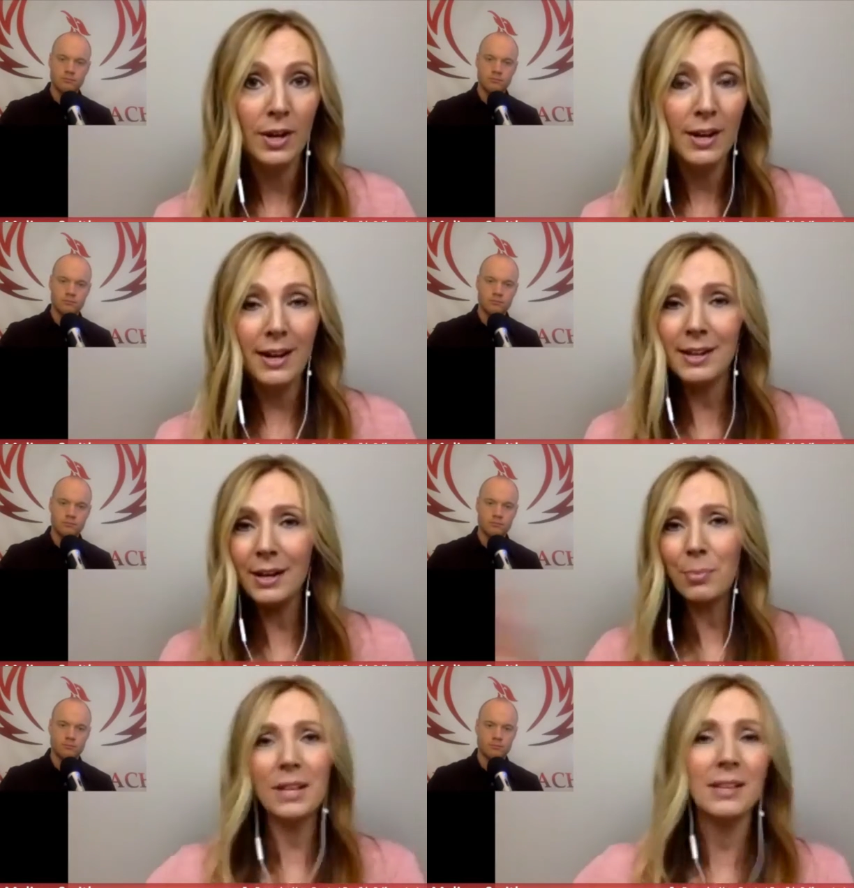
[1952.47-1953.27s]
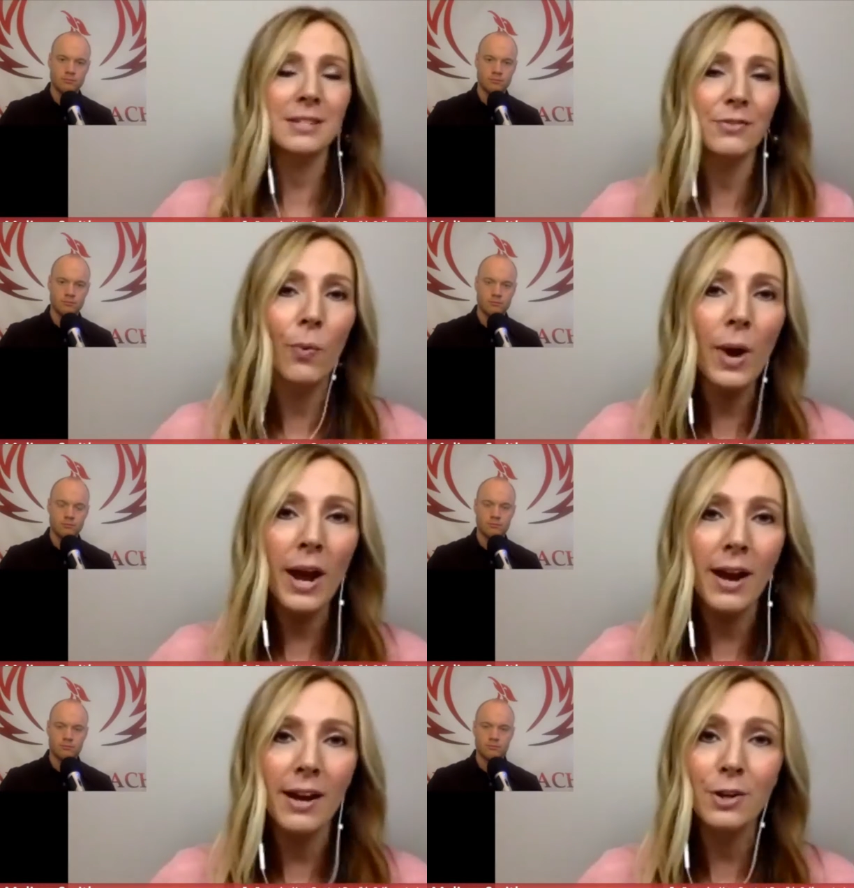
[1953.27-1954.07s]
Speaker 1: in a completely different
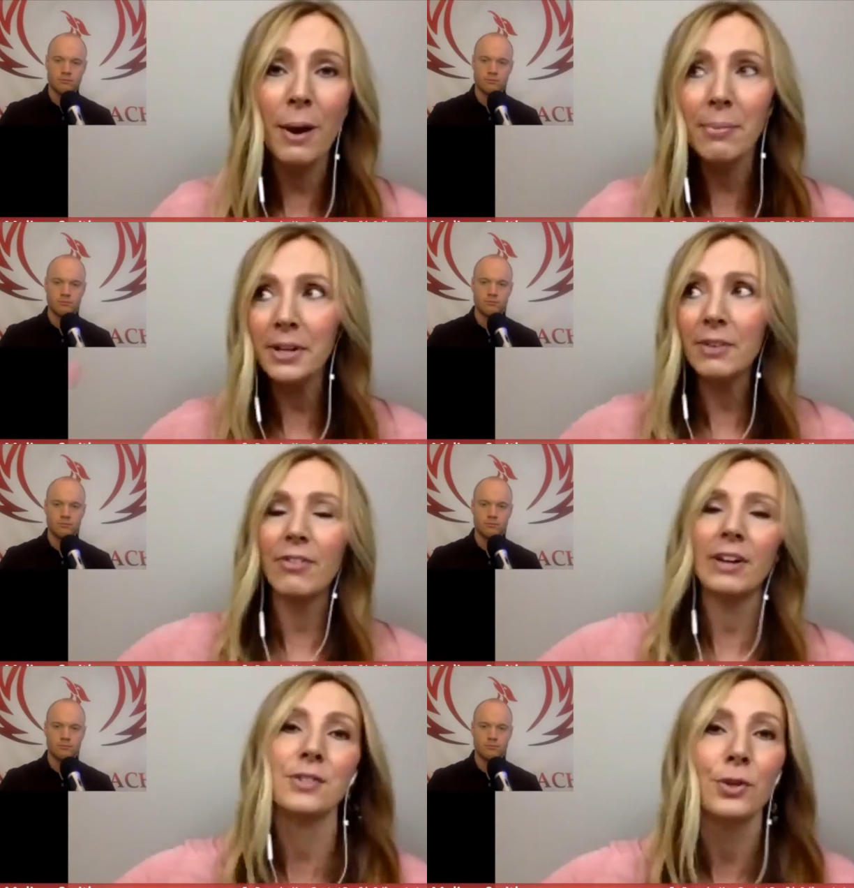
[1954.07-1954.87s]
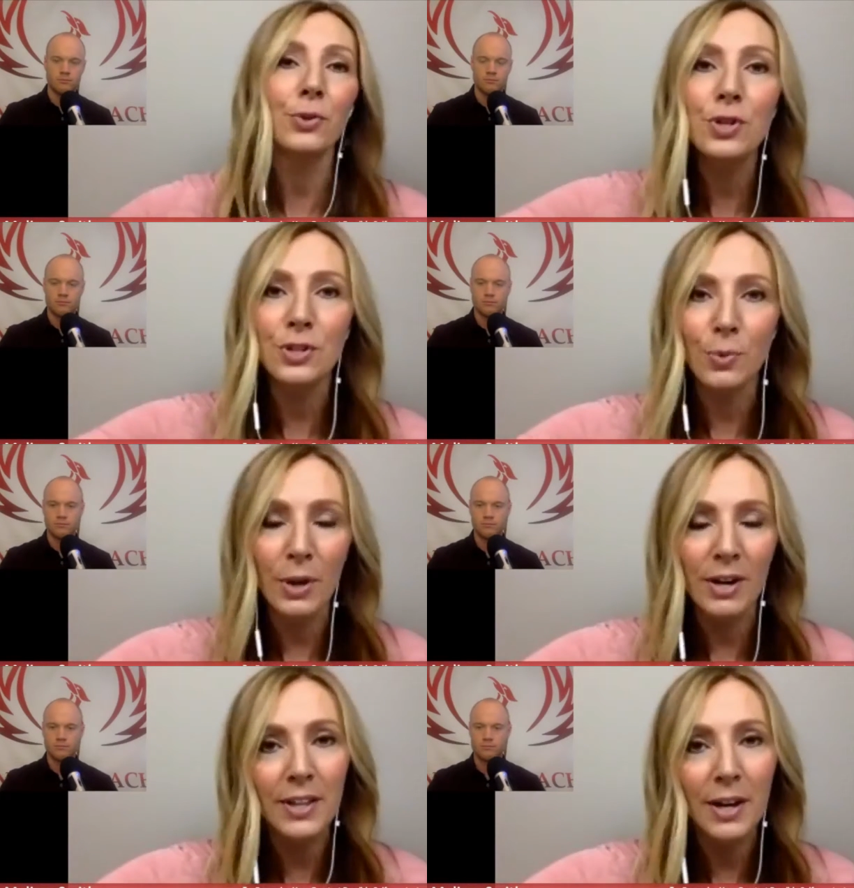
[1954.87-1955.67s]
way and you're probably going to find a solution to whatever
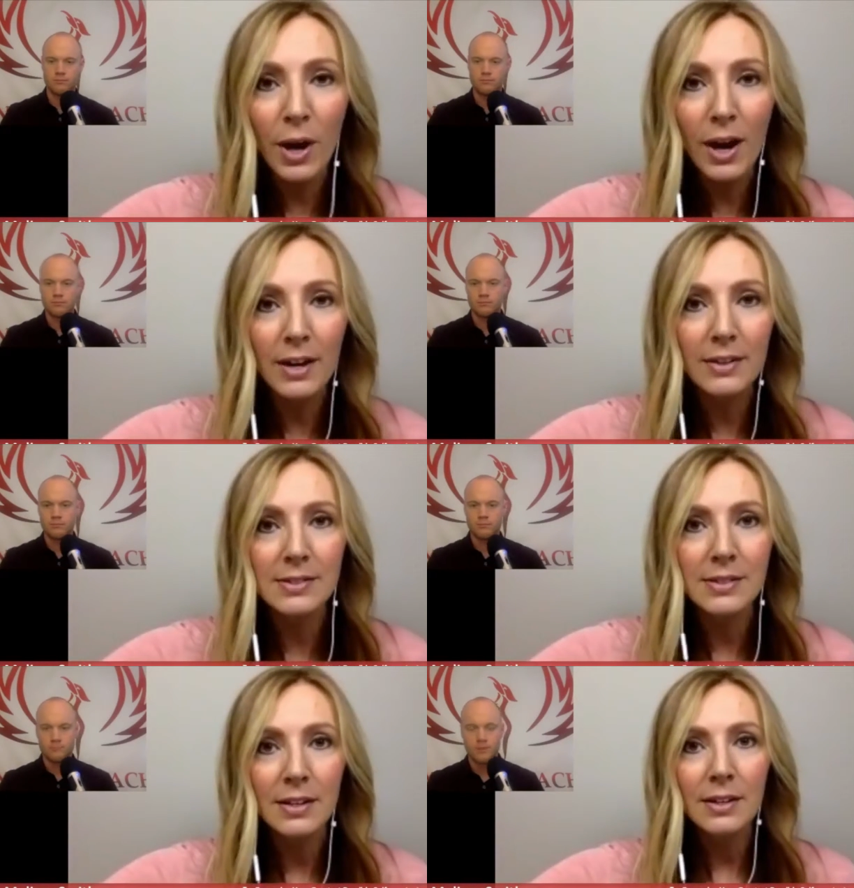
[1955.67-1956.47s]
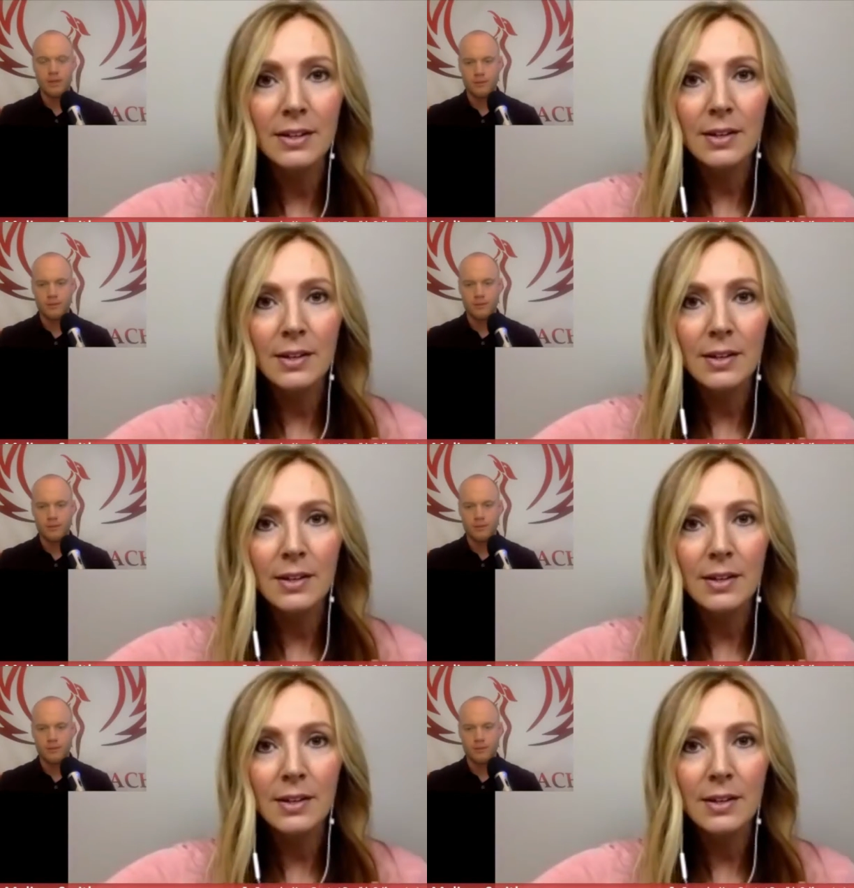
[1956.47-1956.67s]
that was yeah.